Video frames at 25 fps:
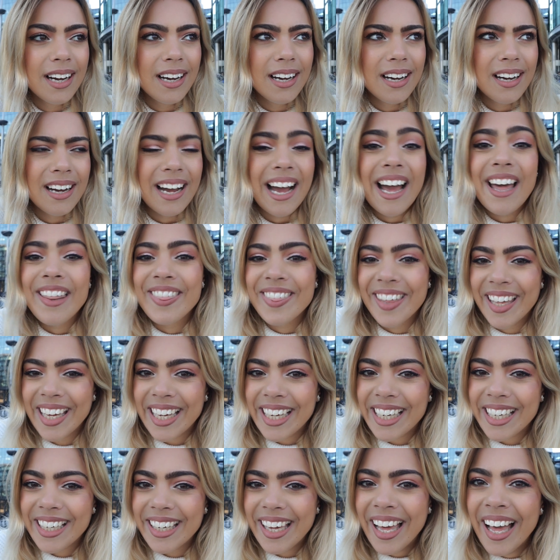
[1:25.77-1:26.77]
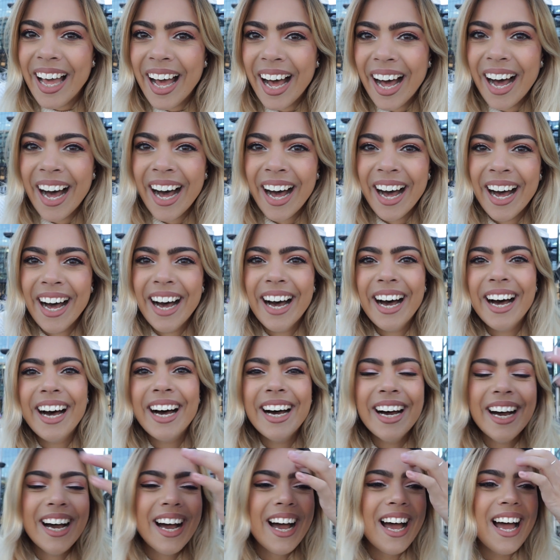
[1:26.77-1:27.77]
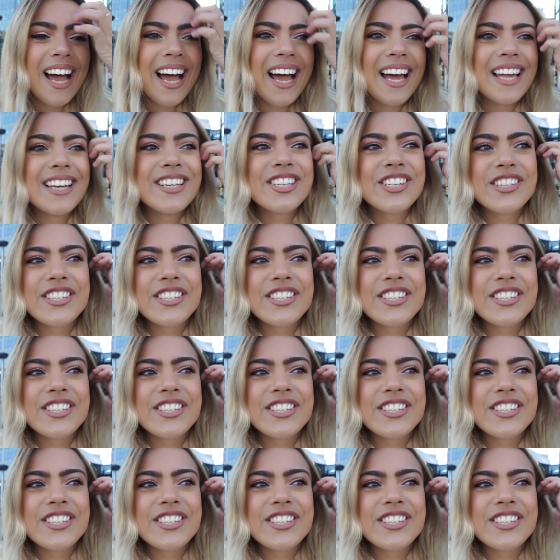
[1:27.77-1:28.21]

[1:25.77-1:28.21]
I think, and